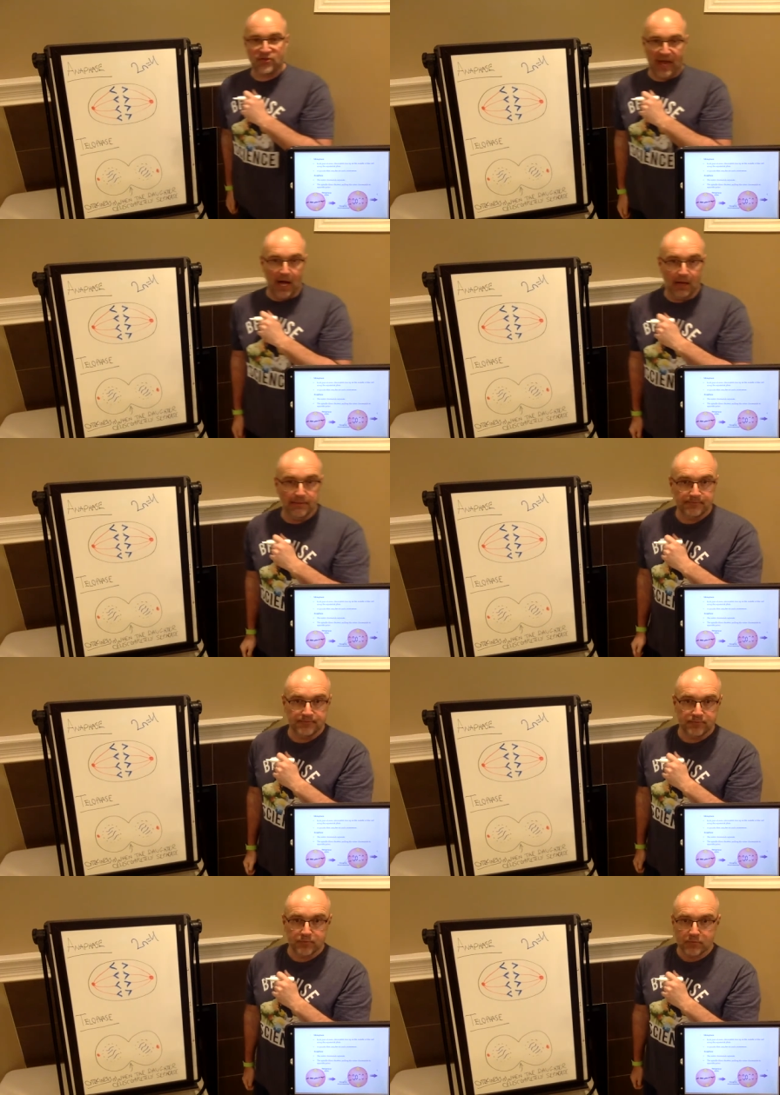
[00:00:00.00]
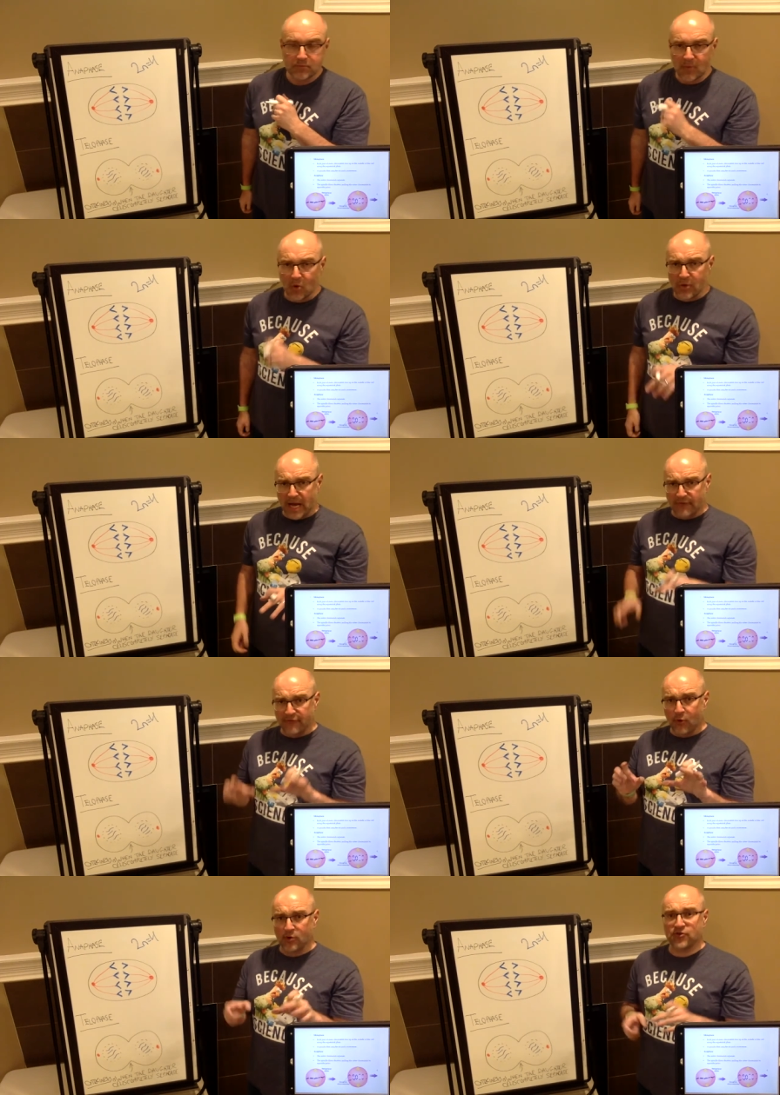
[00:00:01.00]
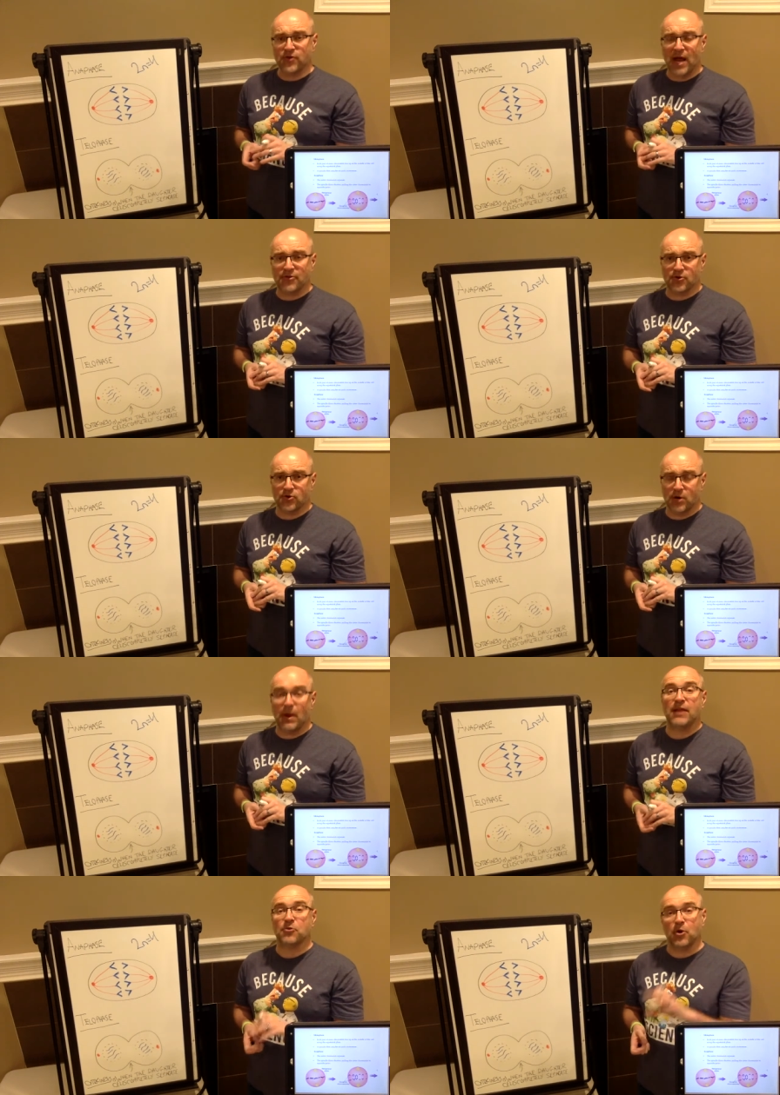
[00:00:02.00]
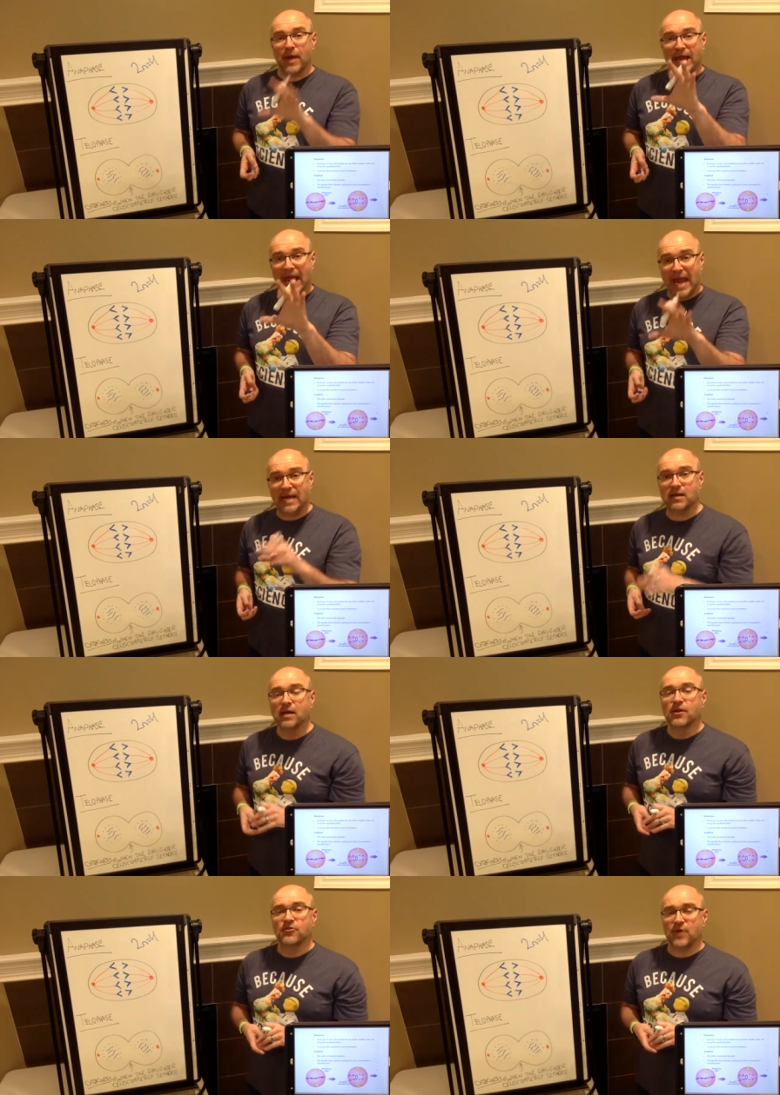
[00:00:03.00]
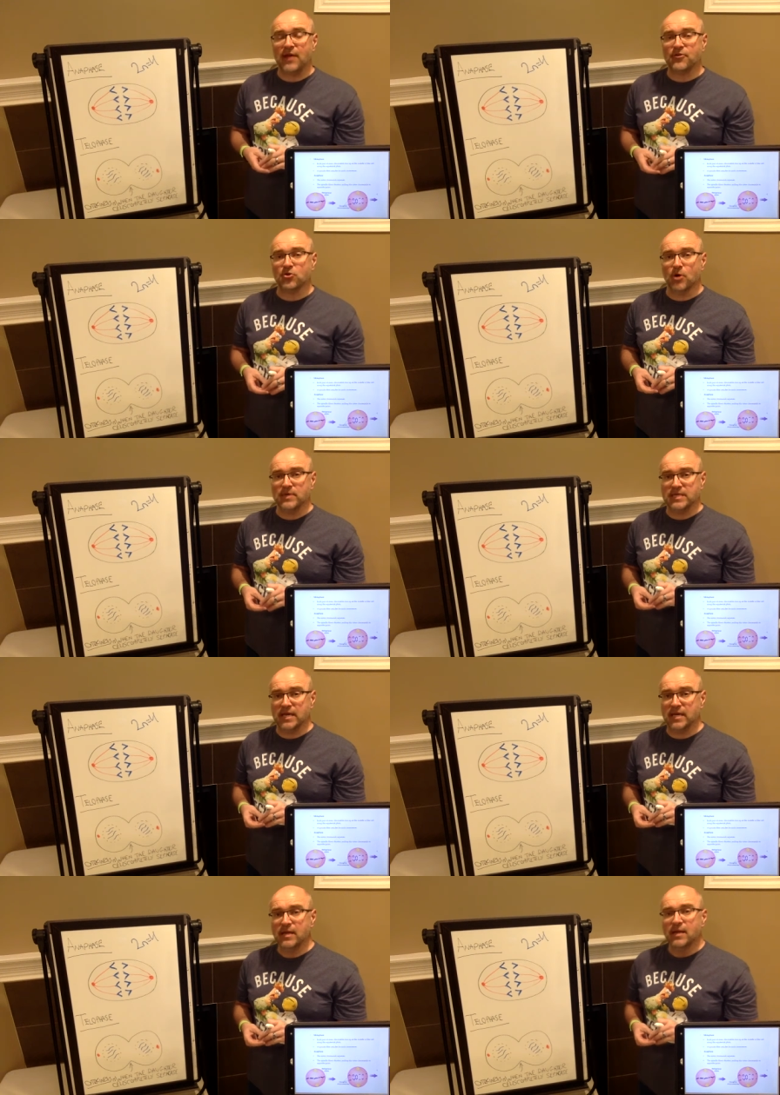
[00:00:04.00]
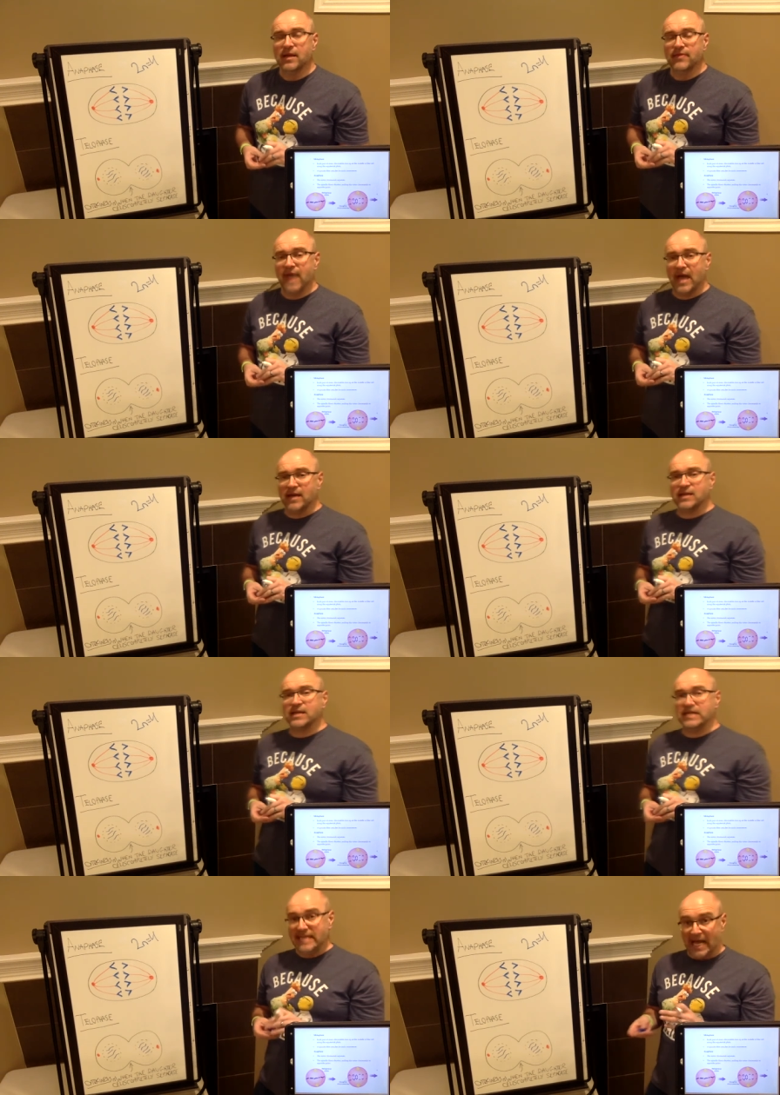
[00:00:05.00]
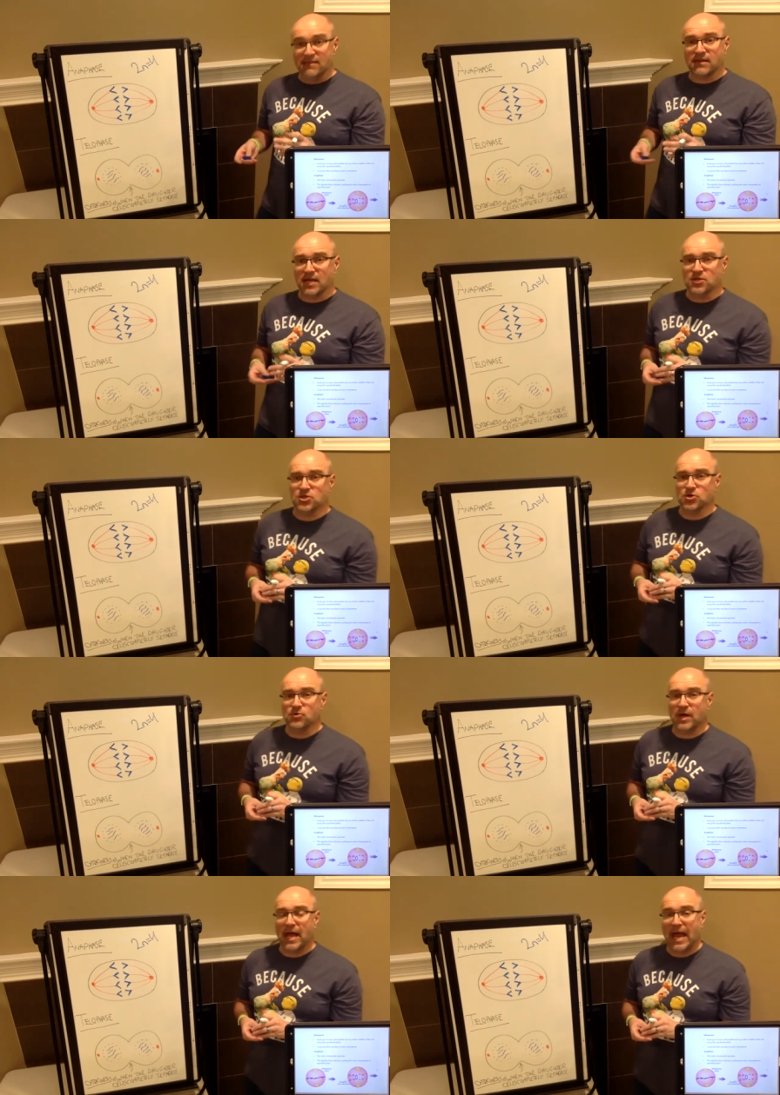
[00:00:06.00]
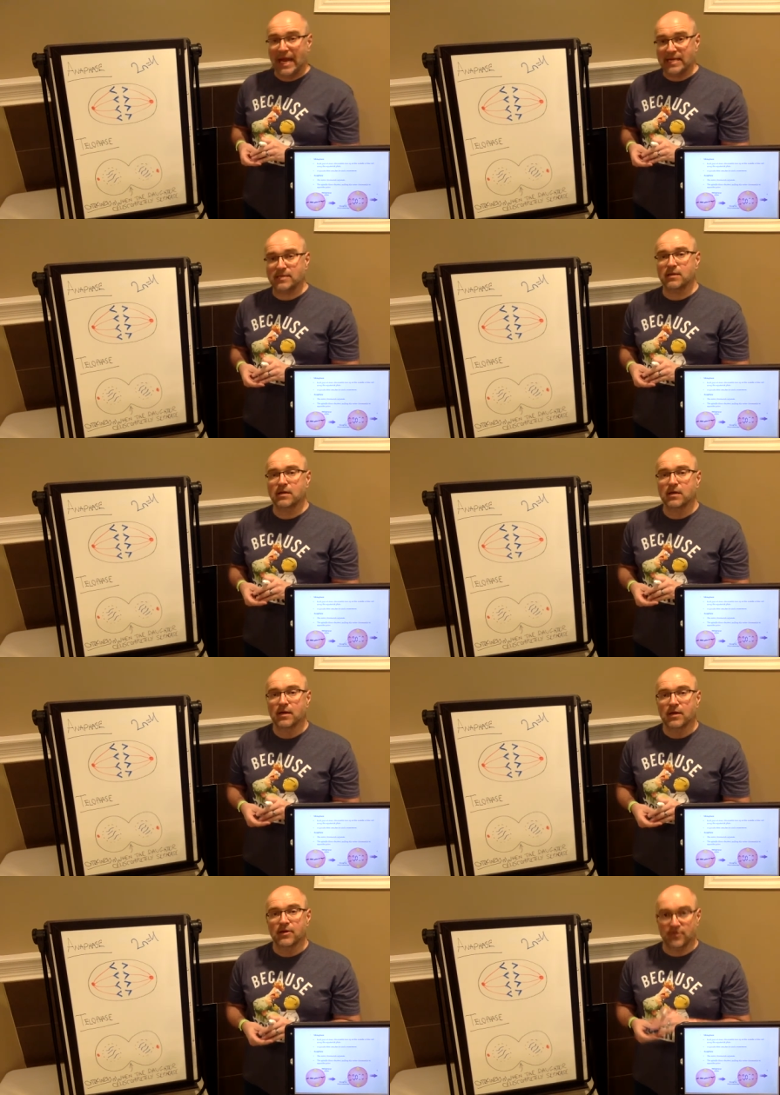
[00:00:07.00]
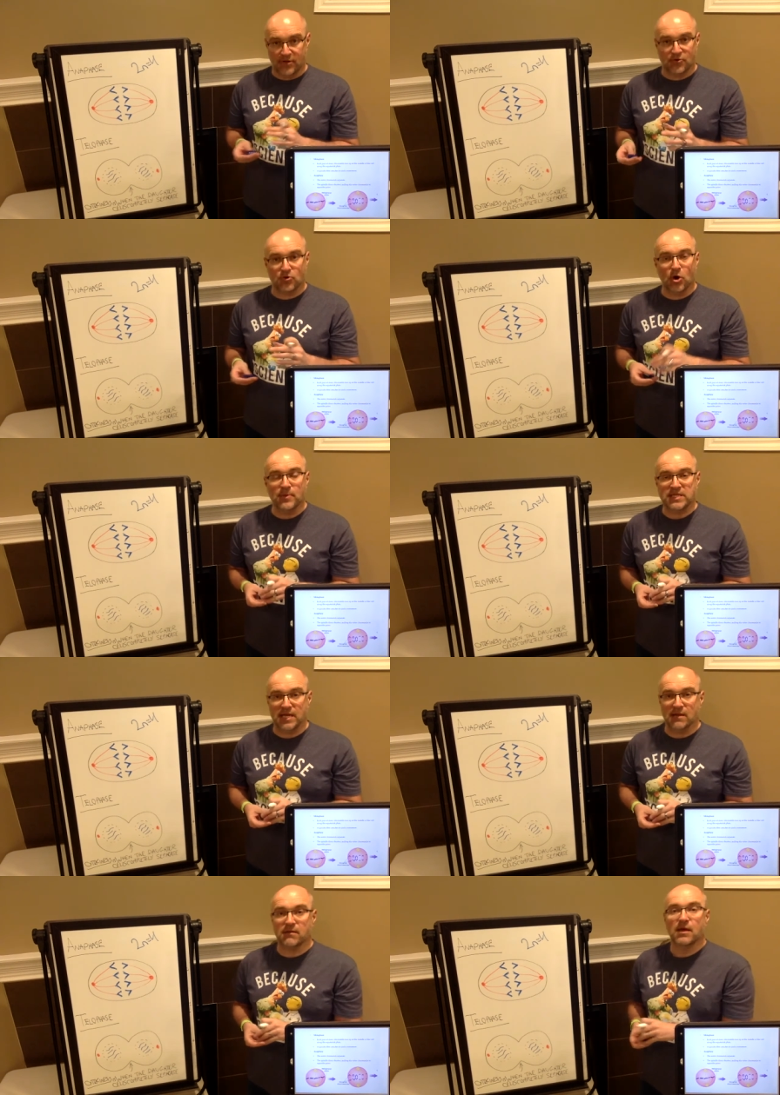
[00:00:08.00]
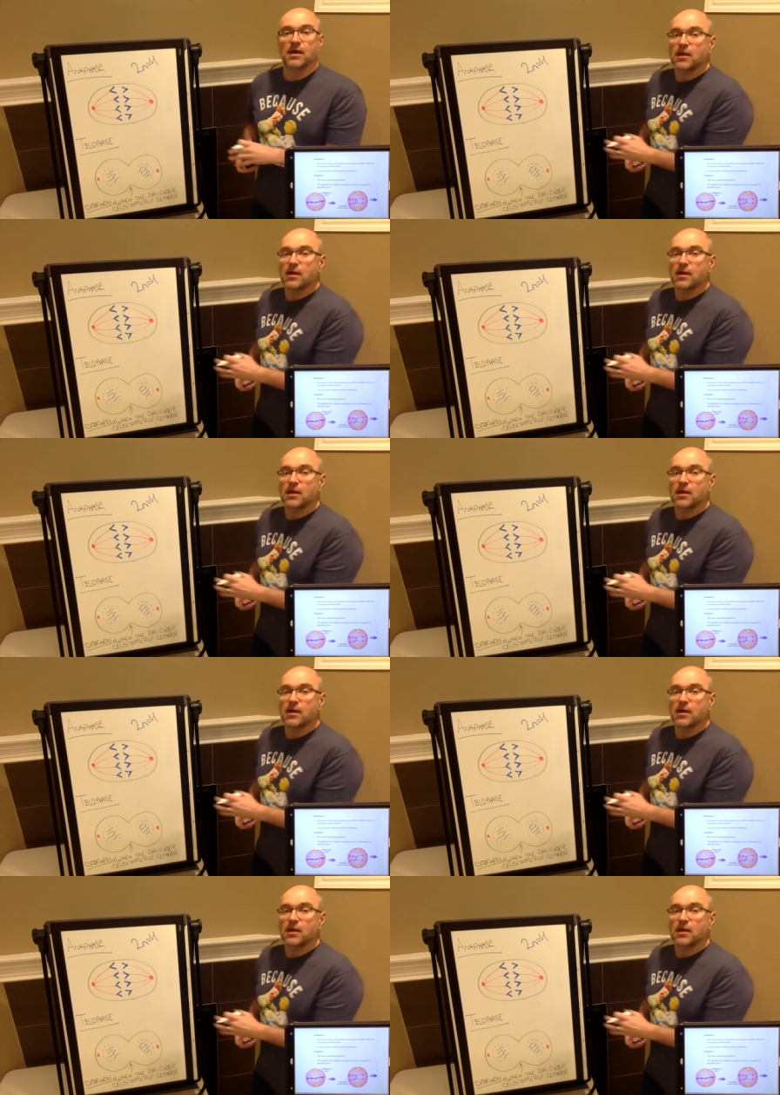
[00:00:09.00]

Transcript: cell. We had four strands, of, uh, we had, sorry, we had eight strands of chromatin that condensed into eight sister chromatids.